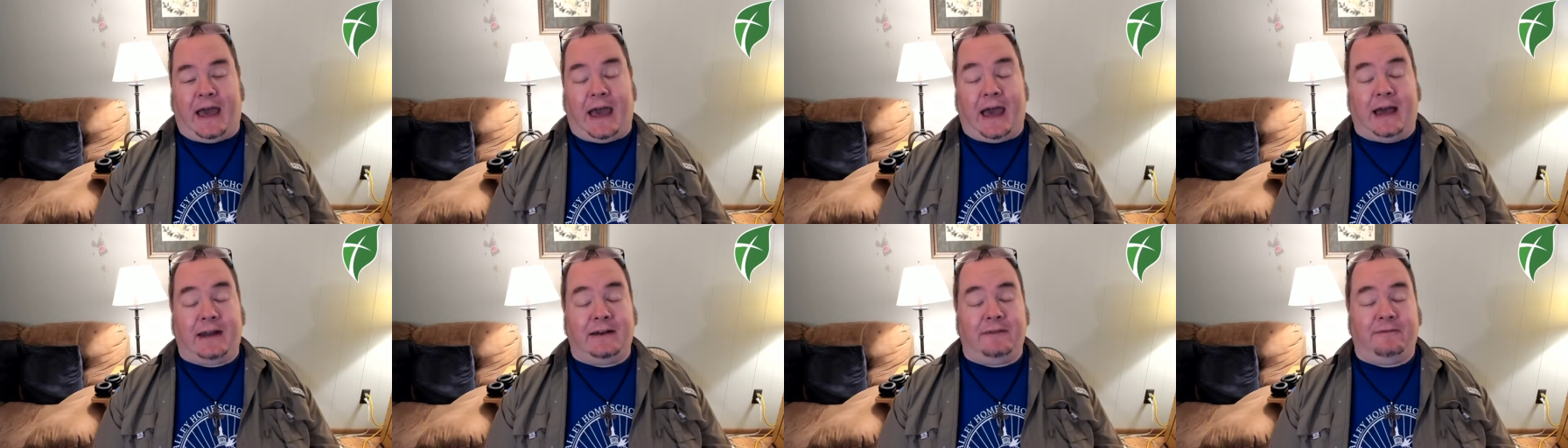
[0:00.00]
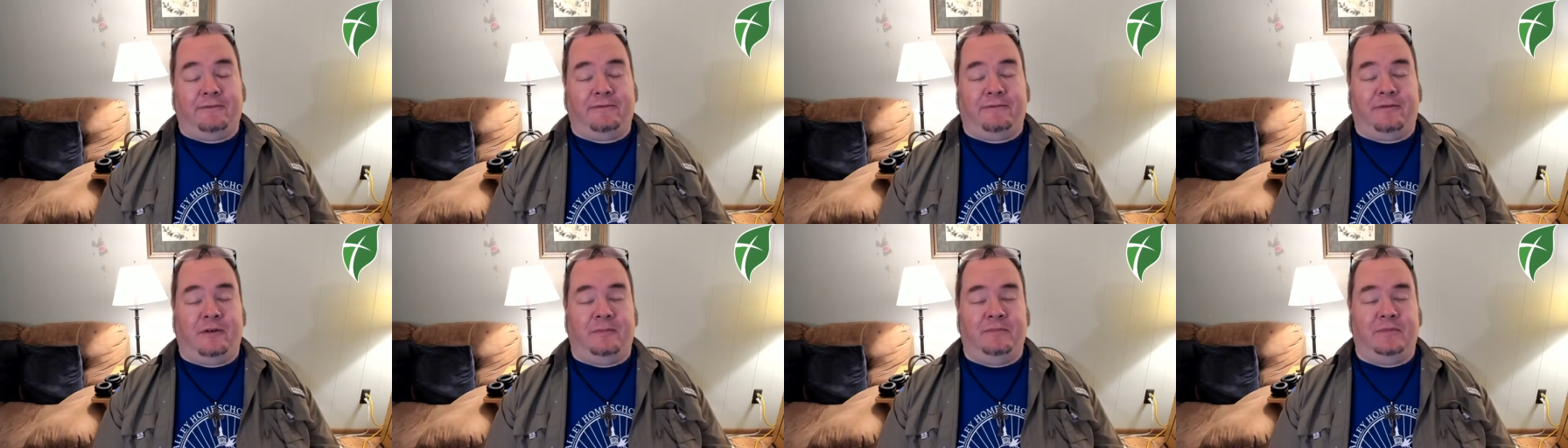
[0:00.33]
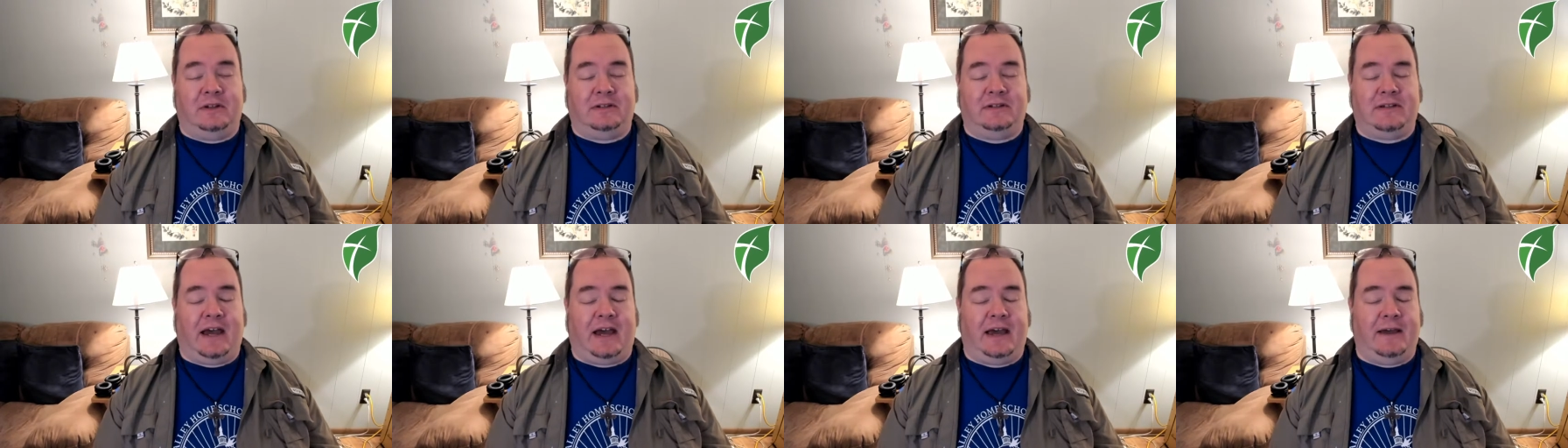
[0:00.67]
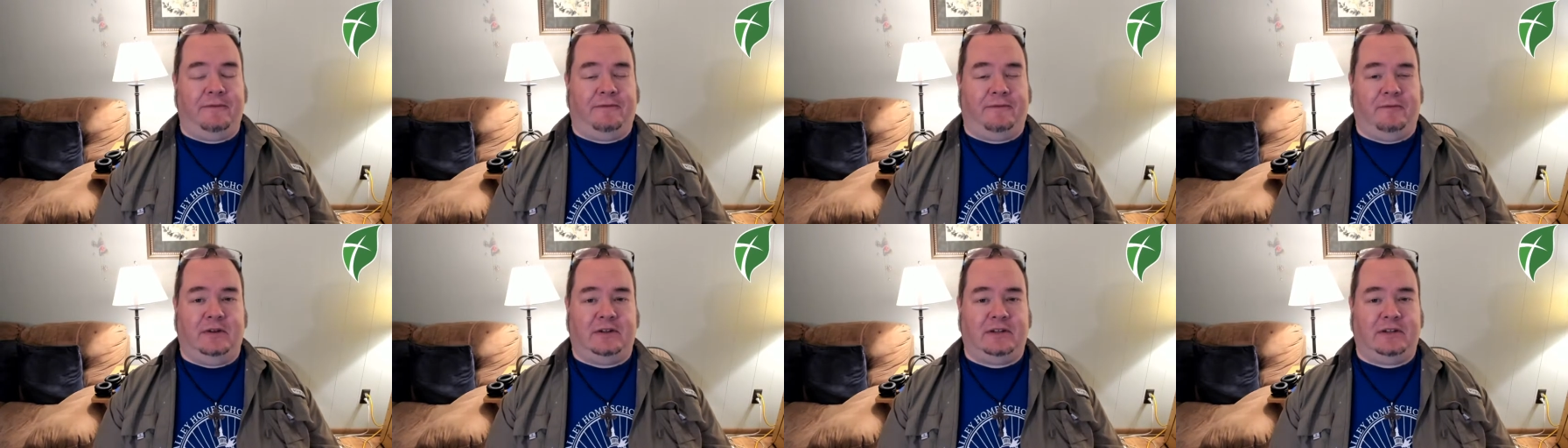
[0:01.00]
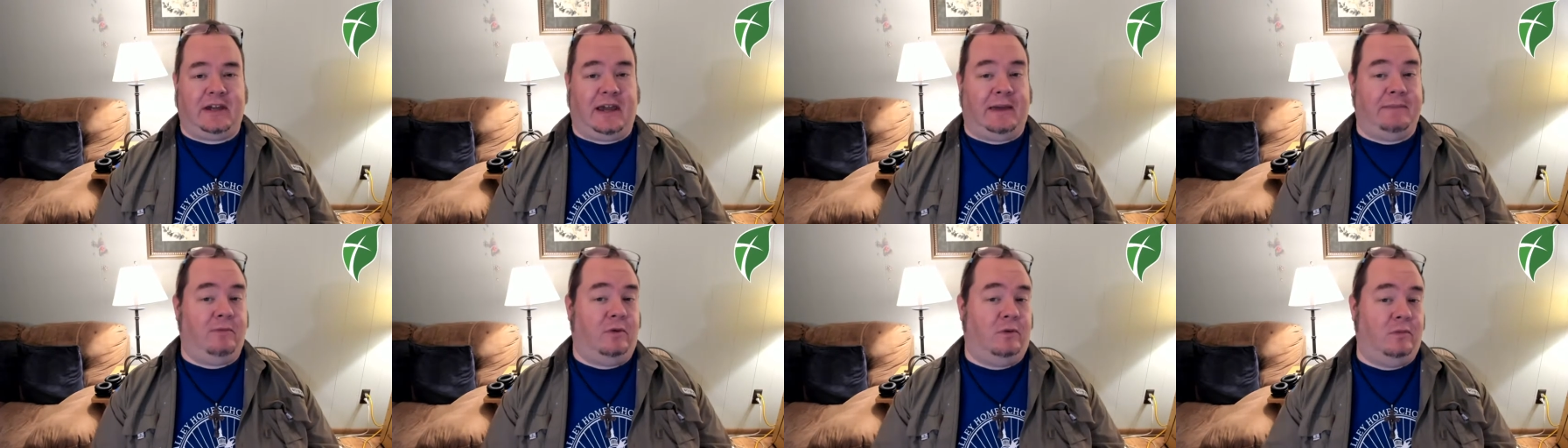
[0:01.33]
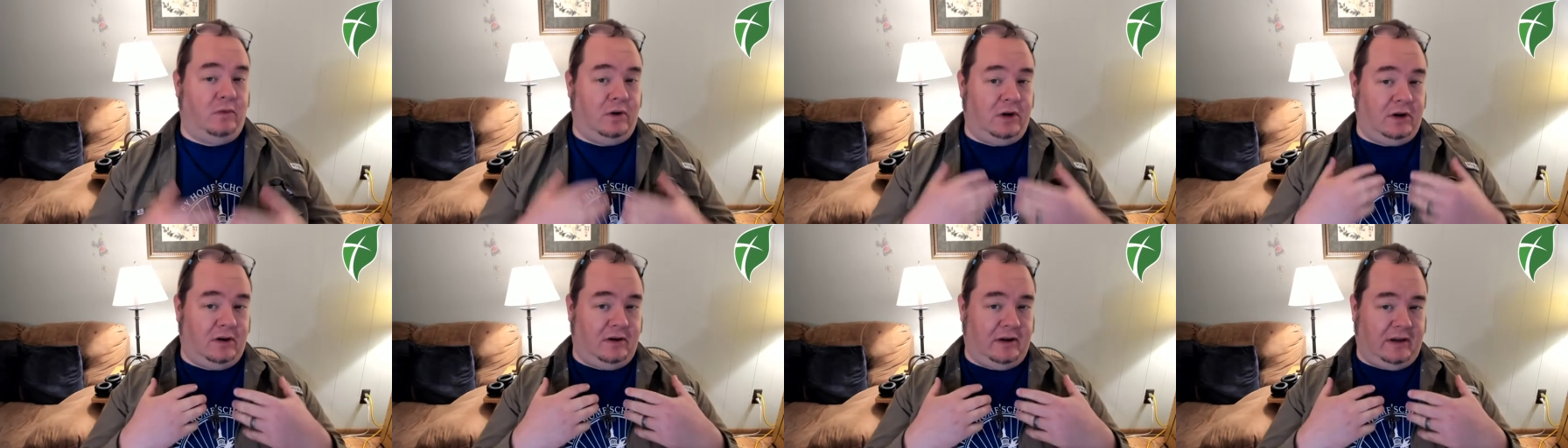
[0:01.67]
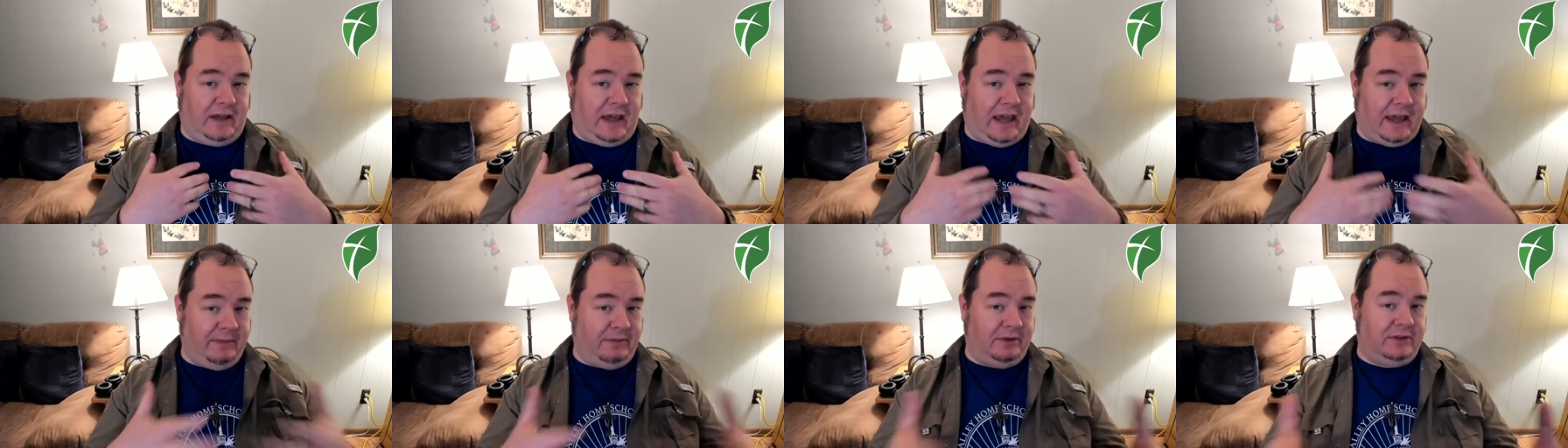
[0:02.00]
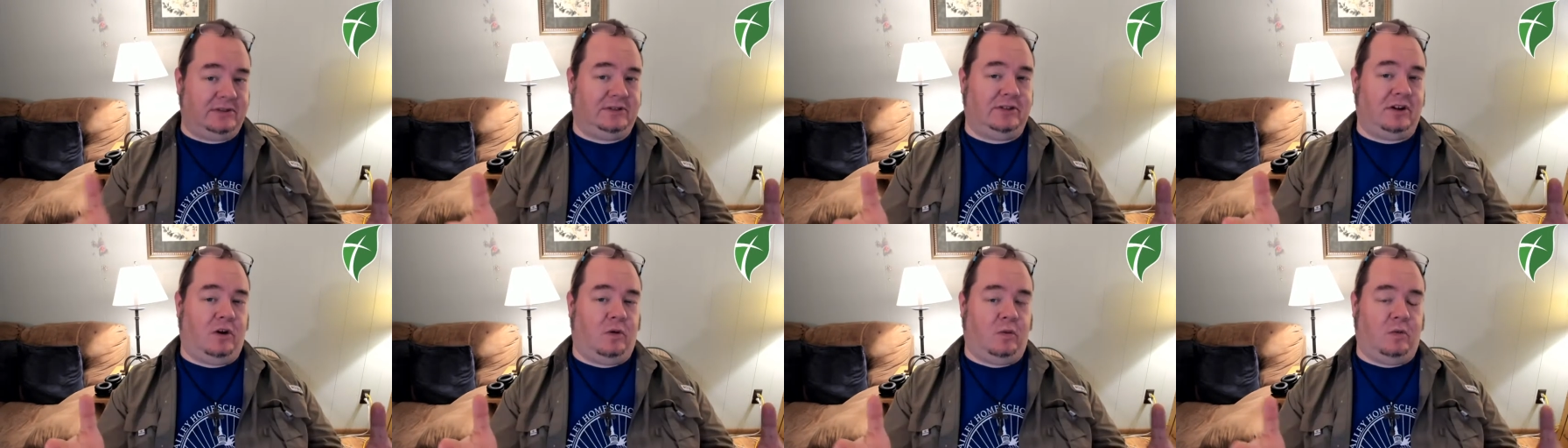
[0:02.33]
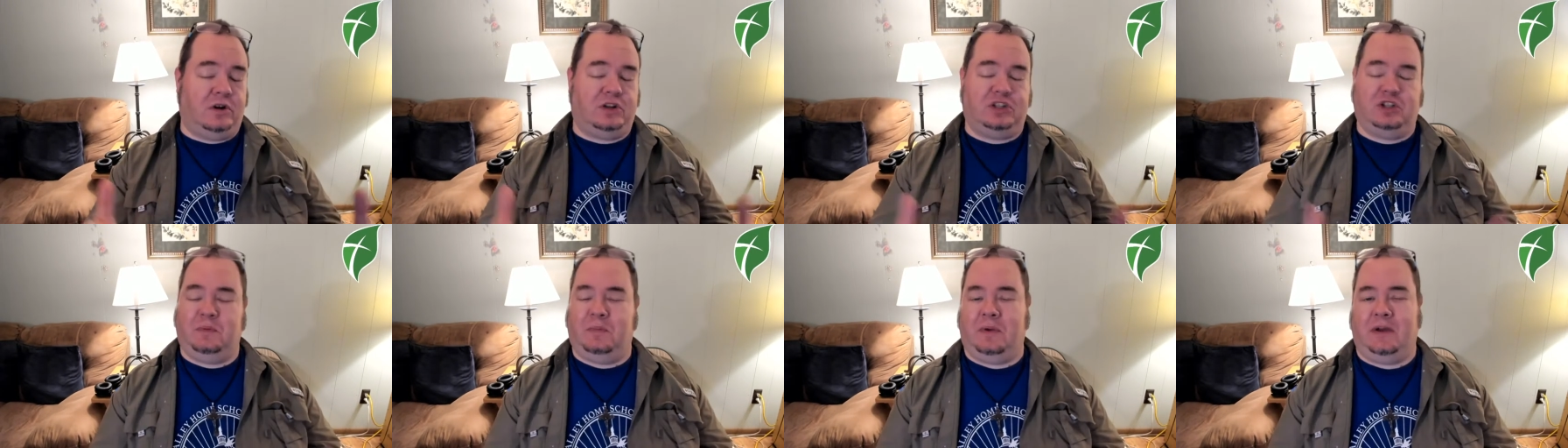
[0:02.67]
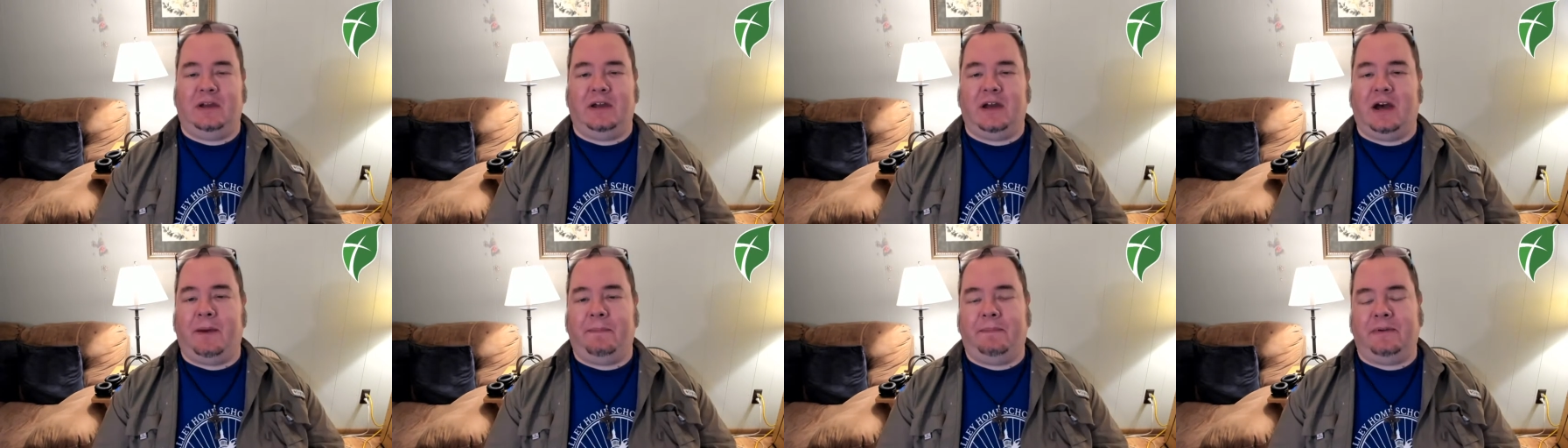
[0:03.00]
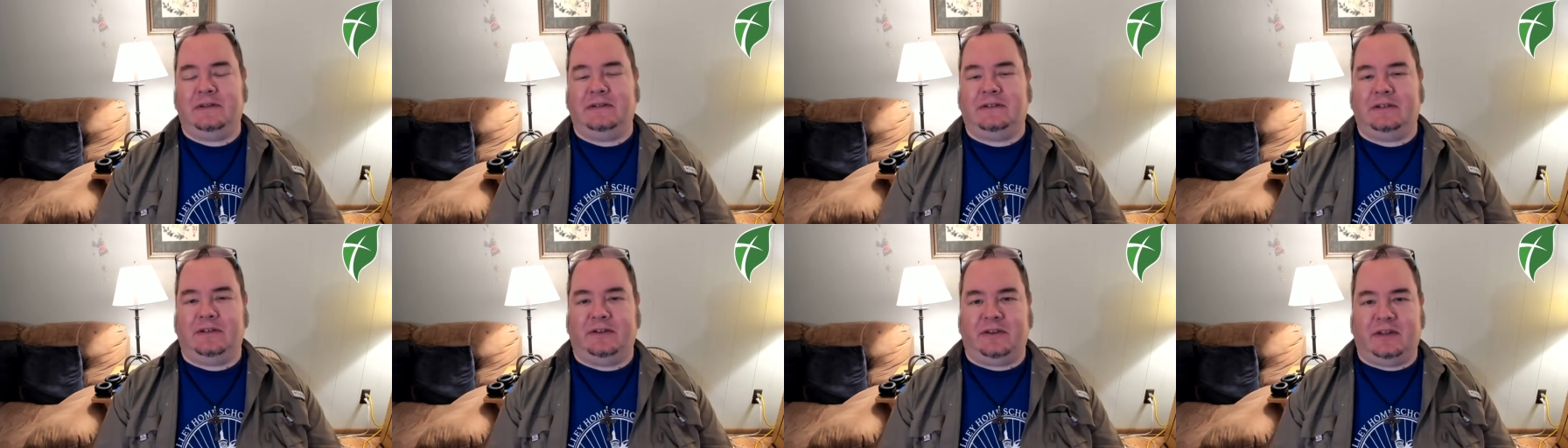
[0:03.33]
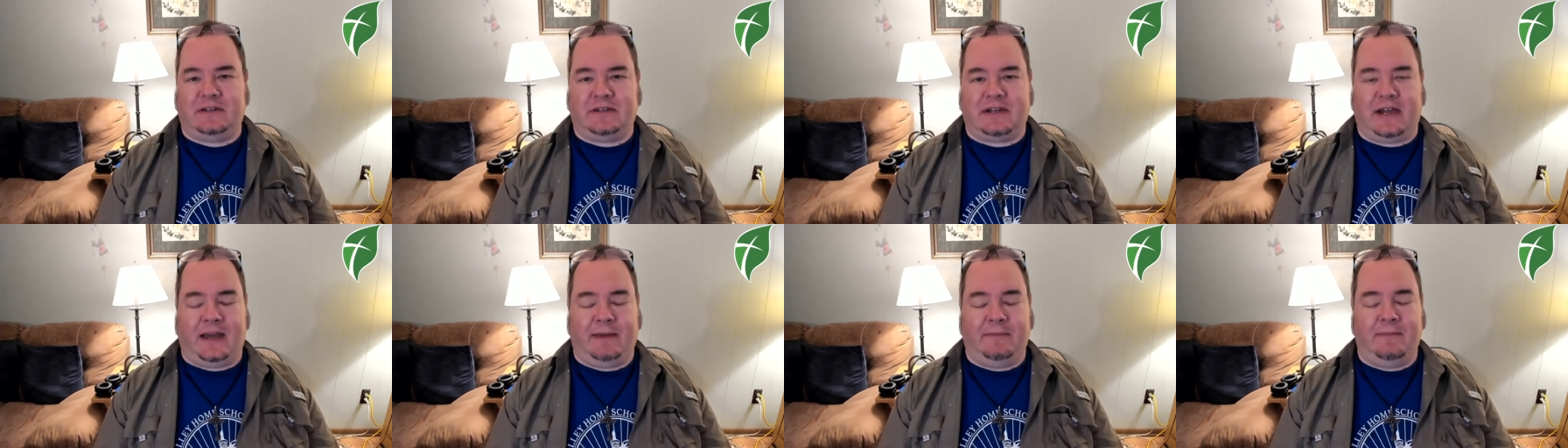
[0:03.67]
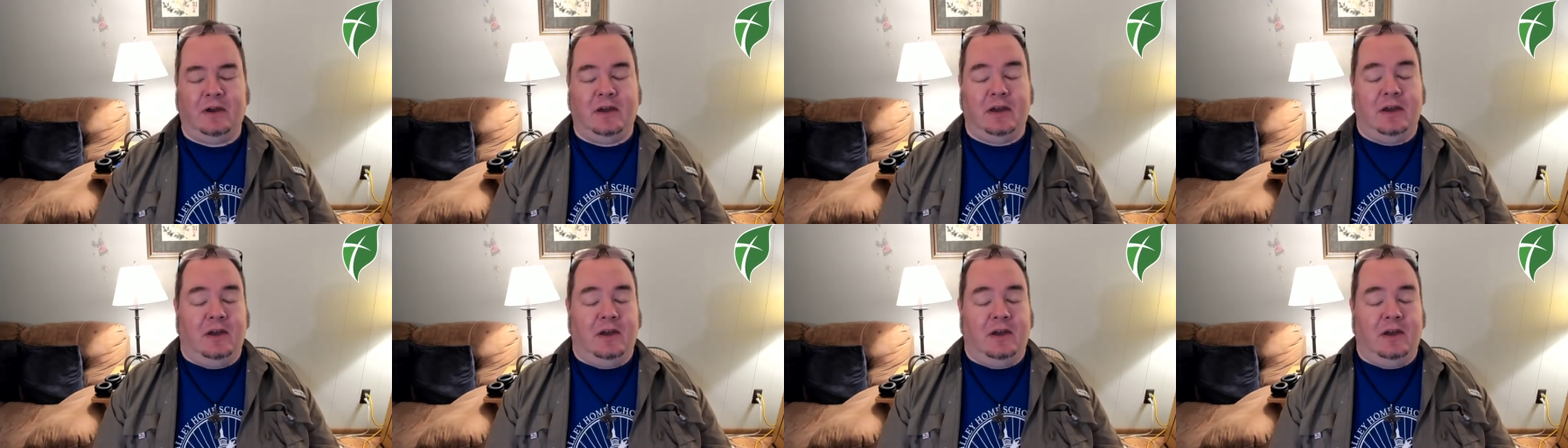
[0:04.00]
at from the time from the time when we are able to start worshiping up until the time